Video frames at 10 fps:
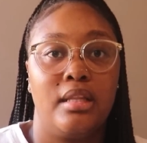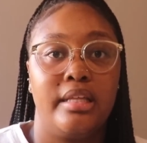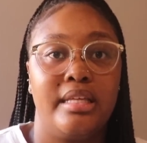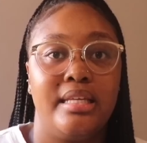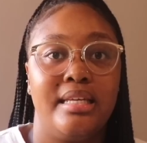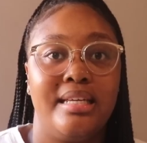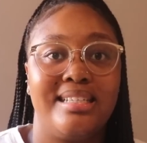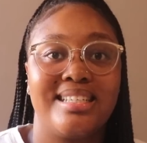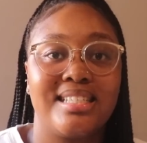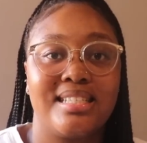he
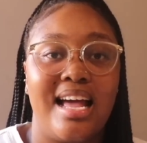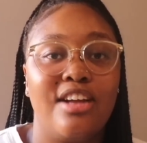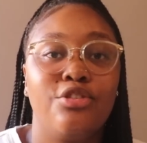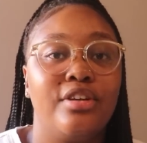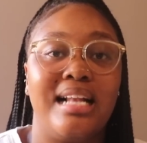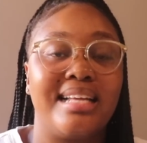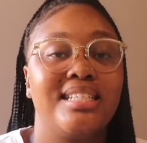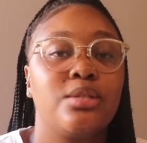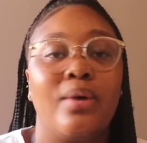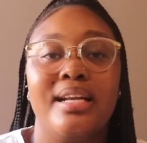just, I don't know, like he
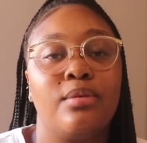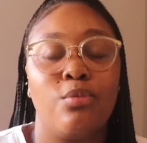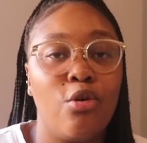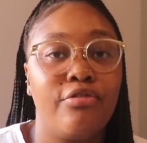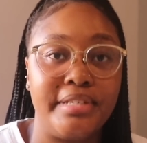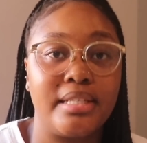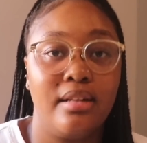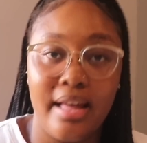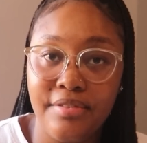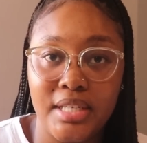just wanted more
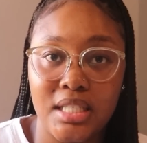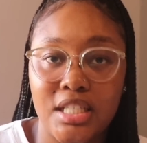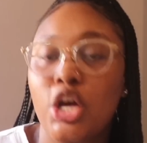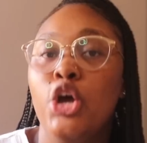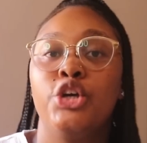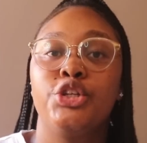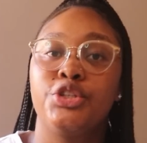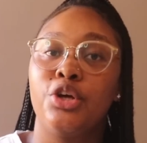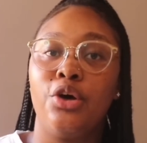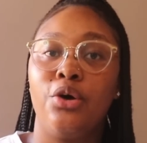physical evidence.
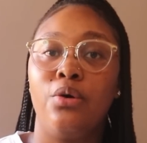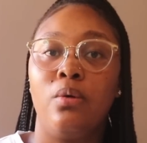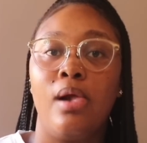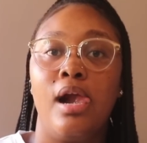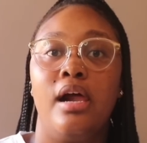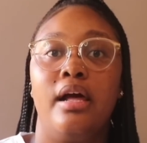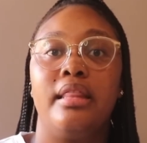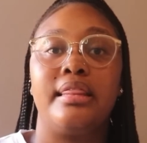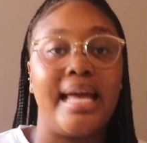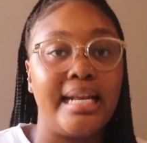So
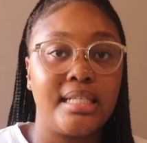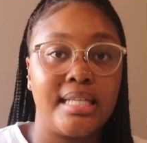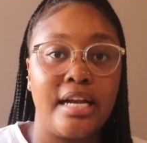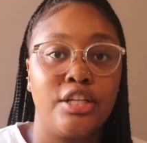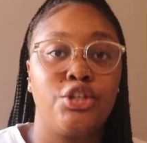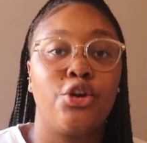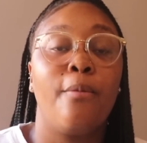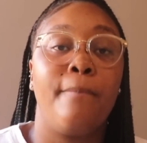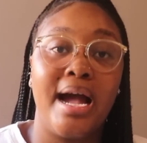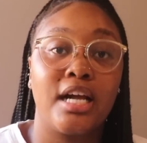they decided to
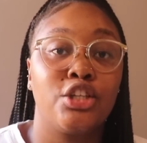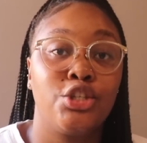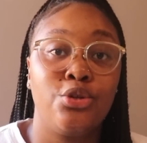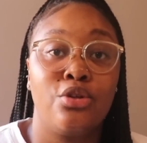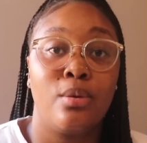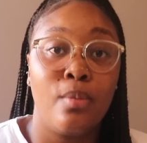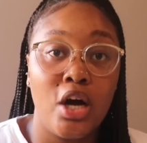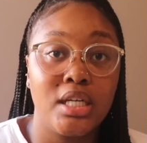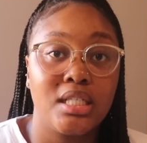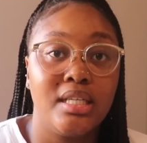go back to the
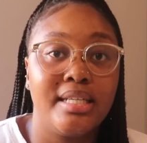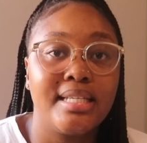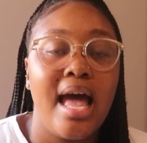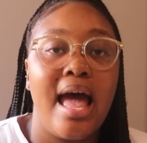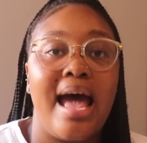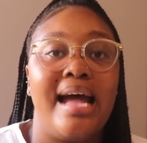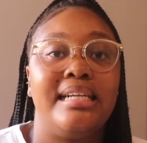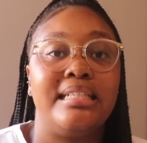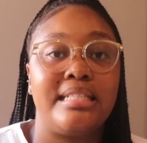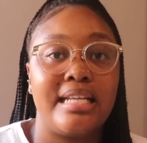Marshalls
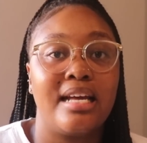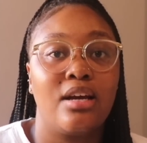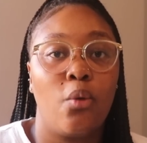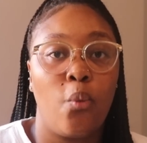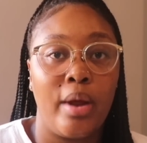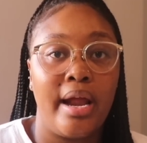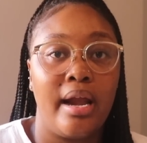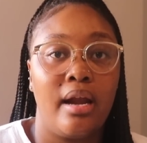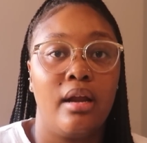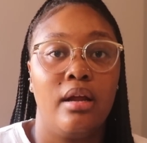and dig
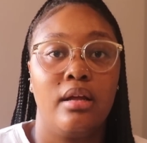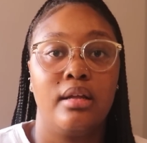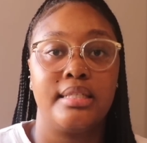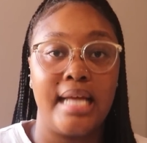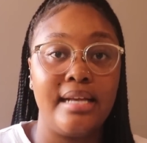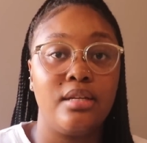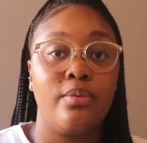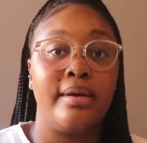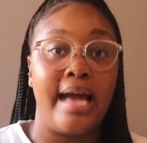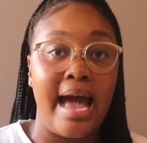where
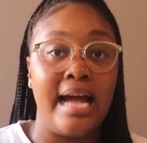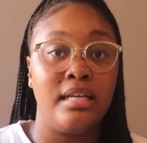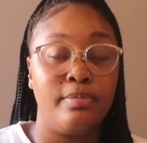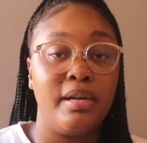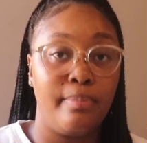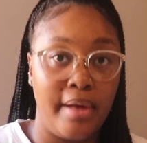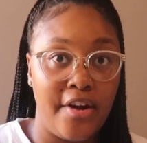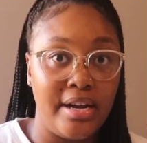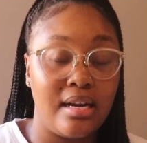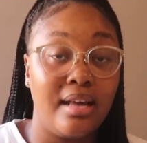Tandiwe had been
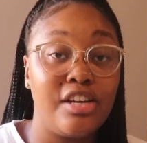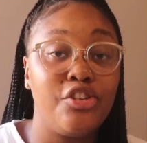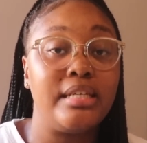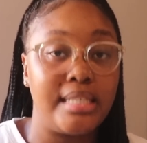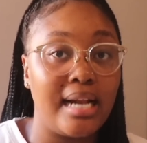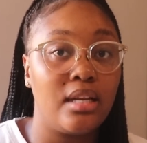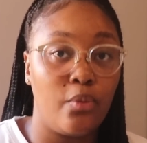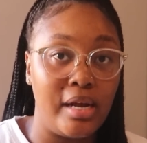buried. Now they knew exactly